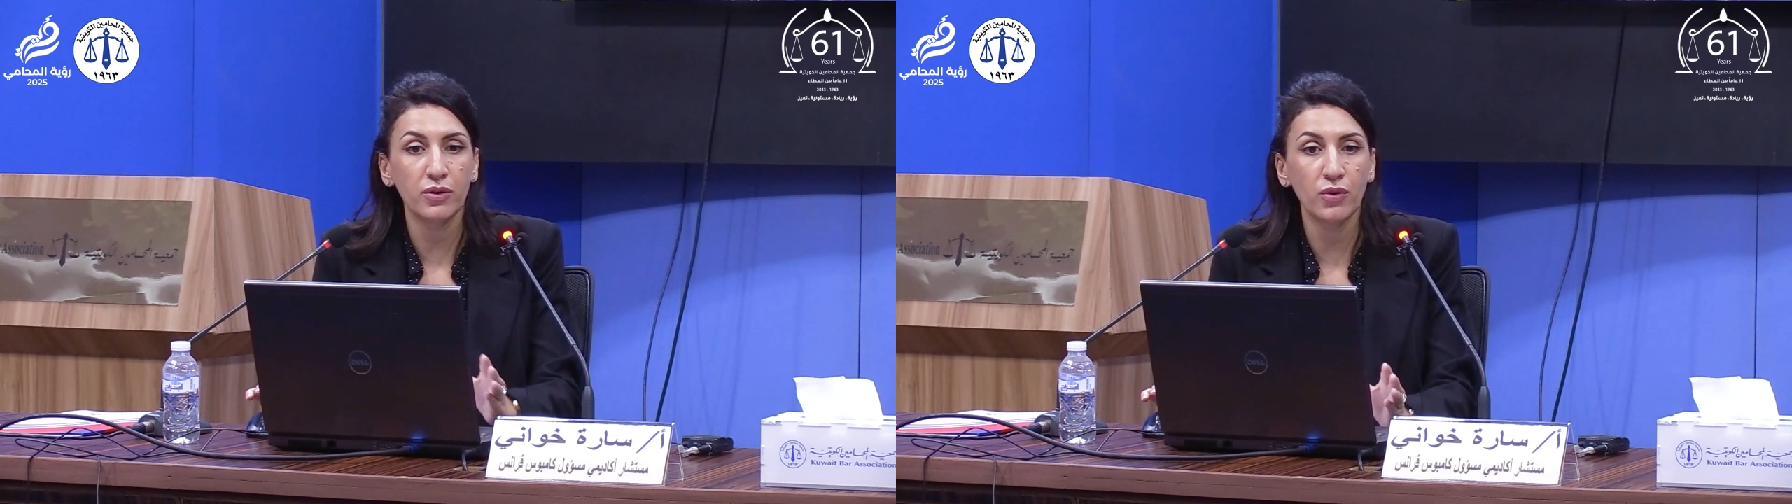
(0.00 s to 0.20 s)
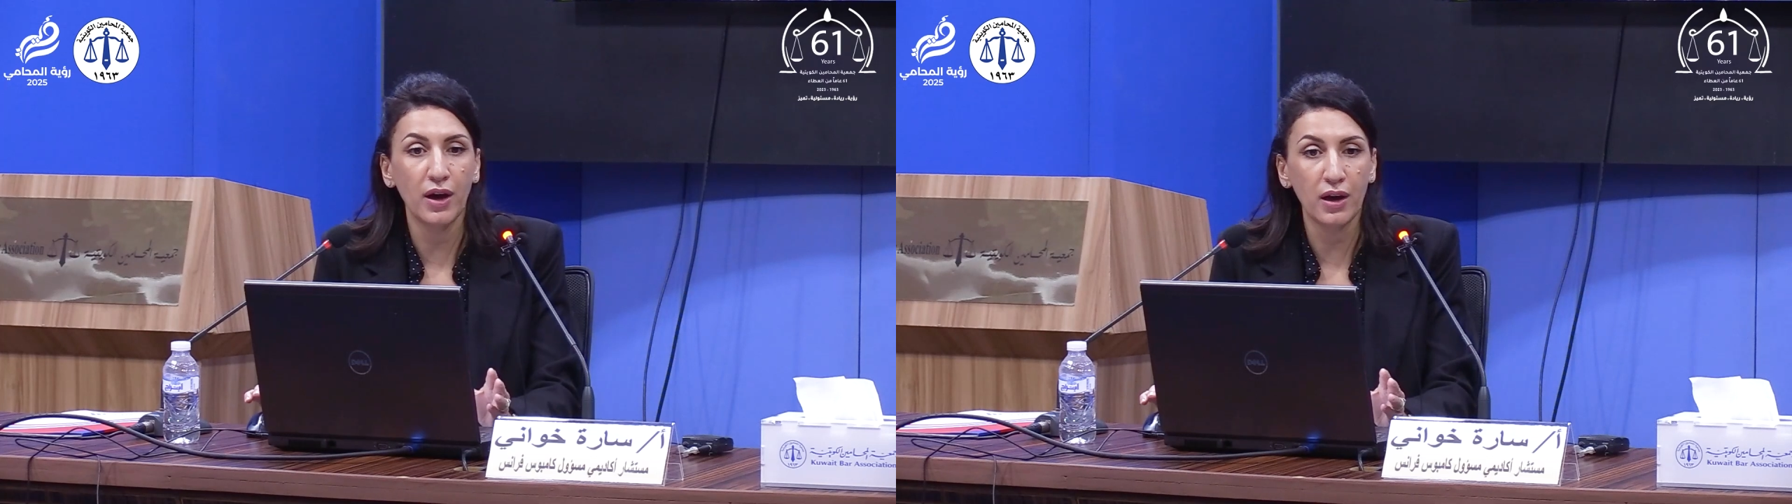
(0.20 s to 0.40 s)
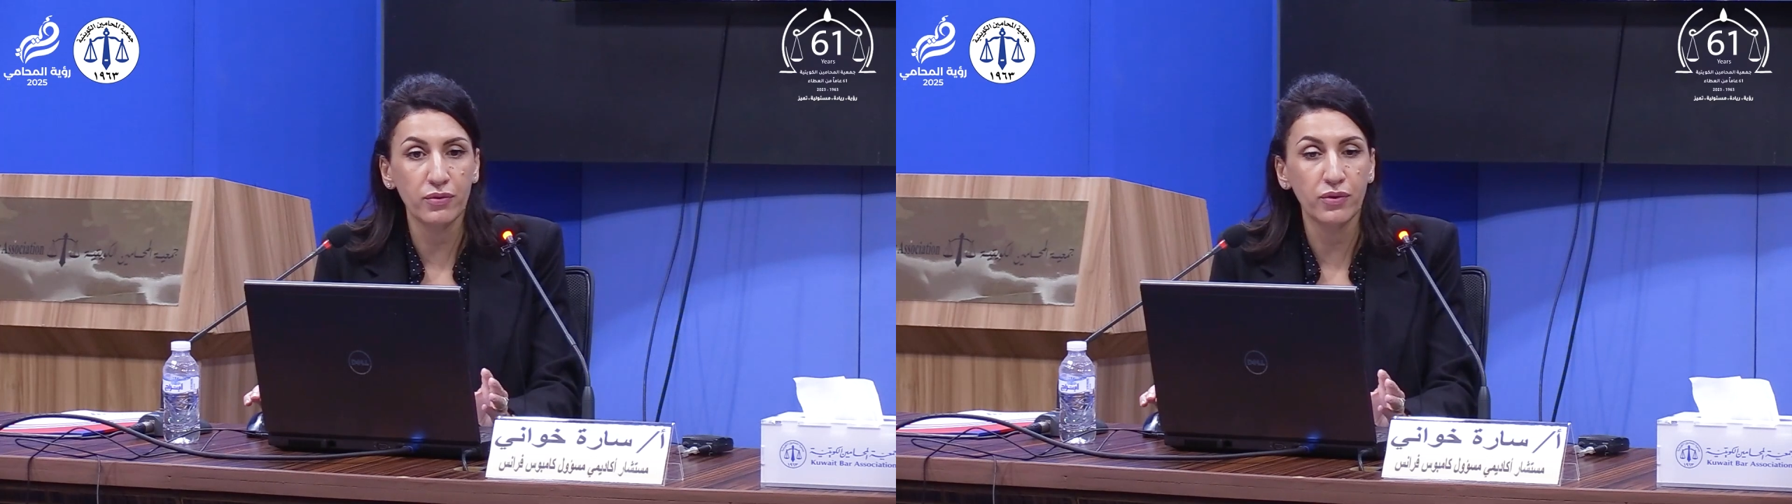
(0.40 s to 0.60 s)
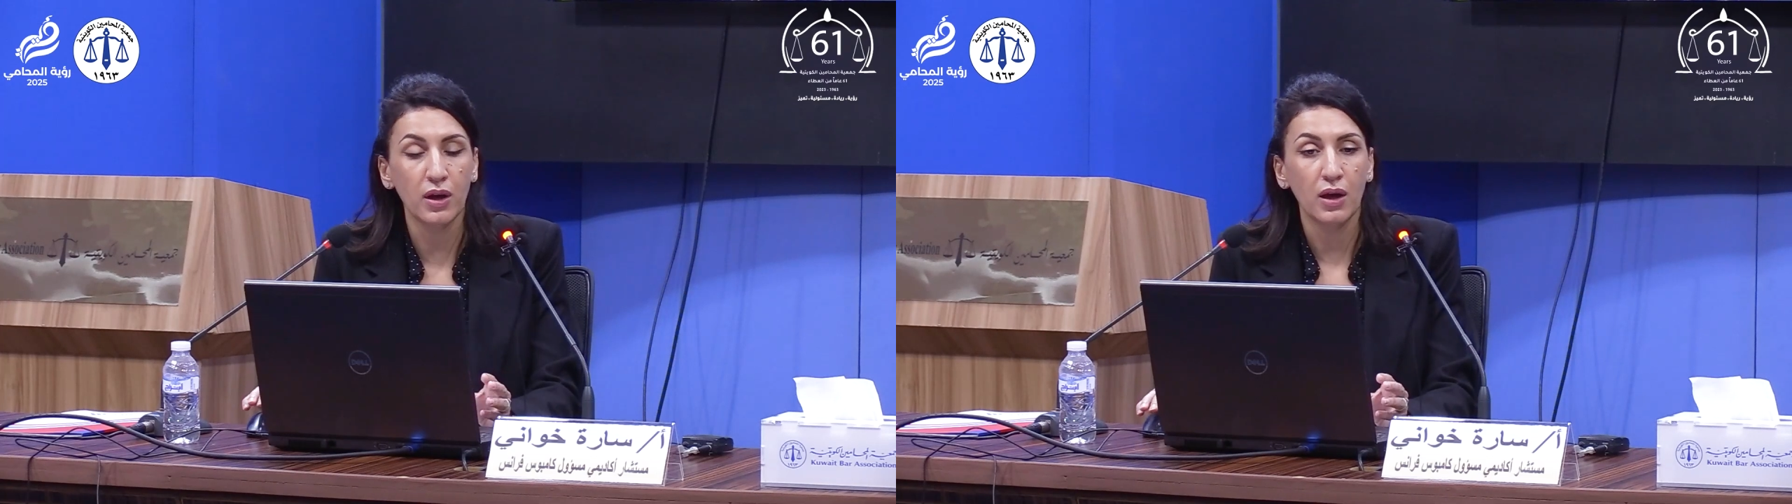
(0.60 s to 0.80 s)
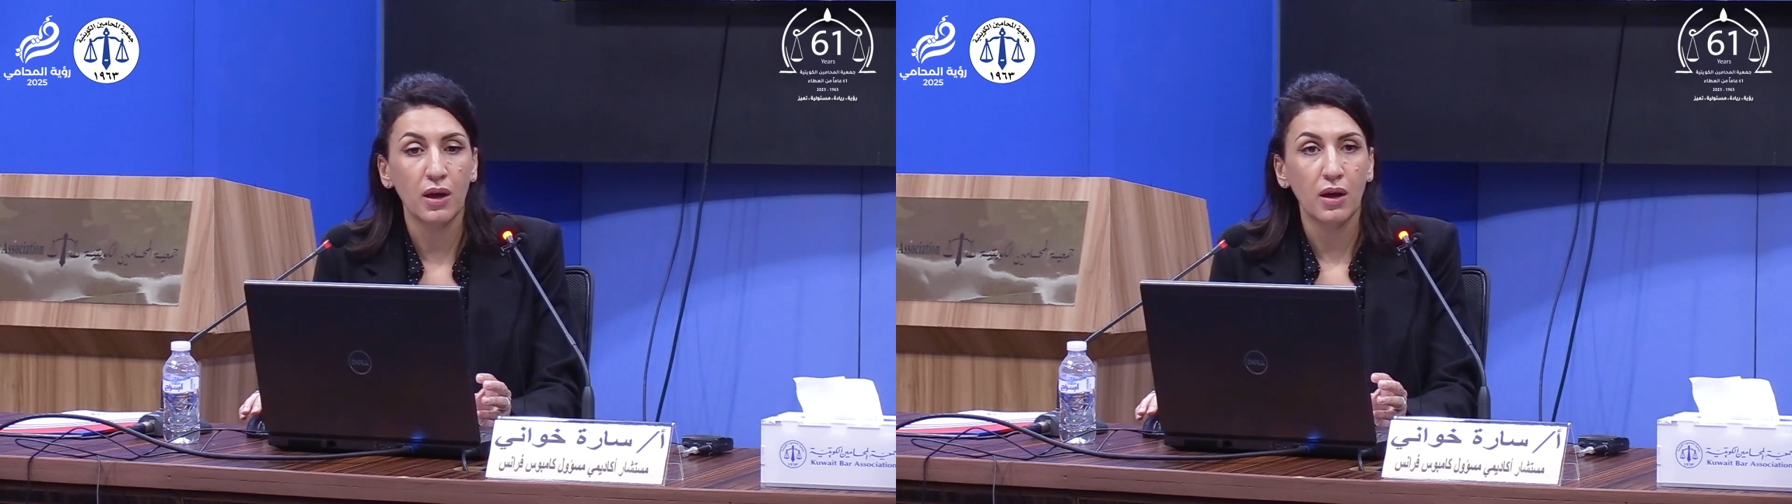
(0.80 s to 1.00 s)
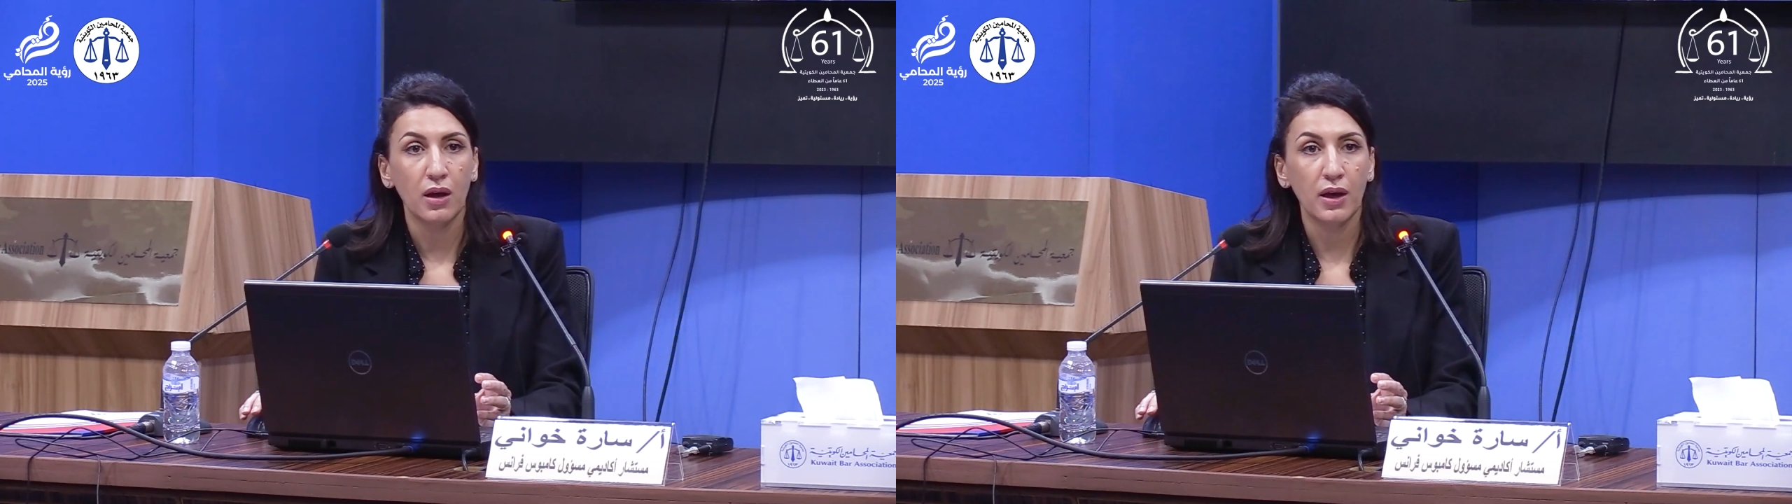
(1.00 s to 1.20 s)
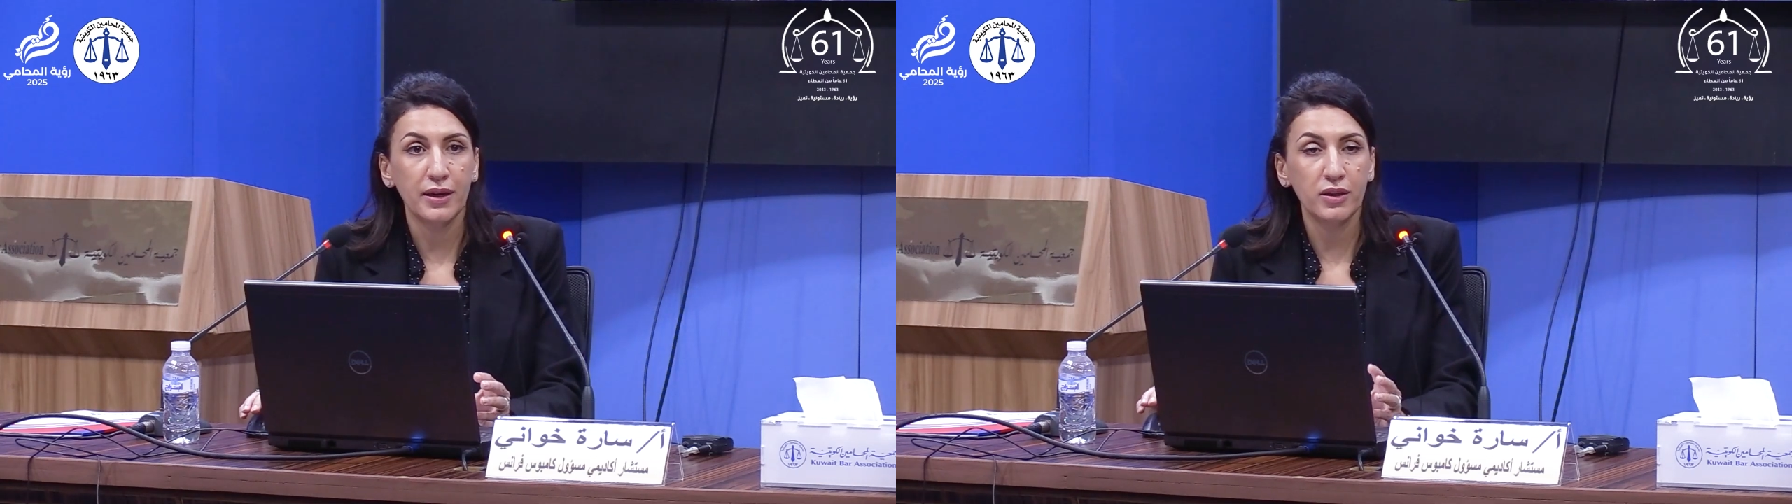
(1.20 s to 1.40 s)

you have an